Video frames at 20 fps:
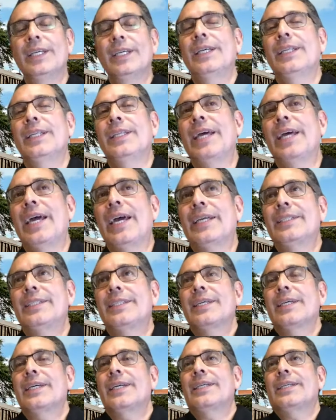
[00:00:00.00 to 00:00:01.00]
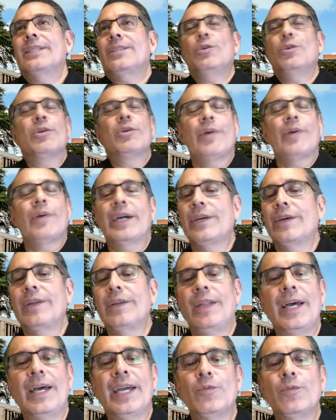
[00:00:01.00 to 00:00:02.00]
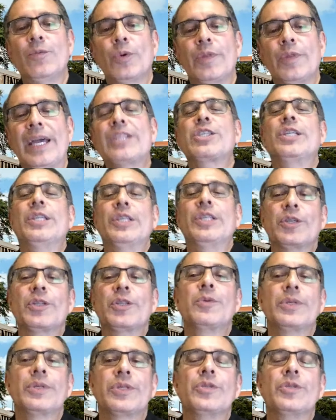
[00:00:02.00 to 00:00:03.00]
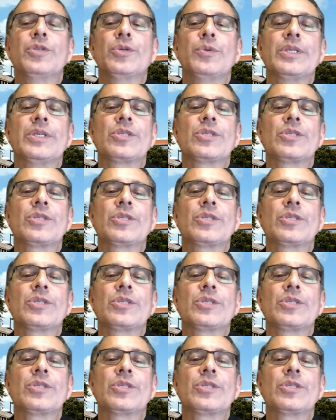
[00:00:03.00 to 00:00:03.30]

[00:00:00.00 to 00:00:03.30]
that uh, you can find online where that's literally what they're doing.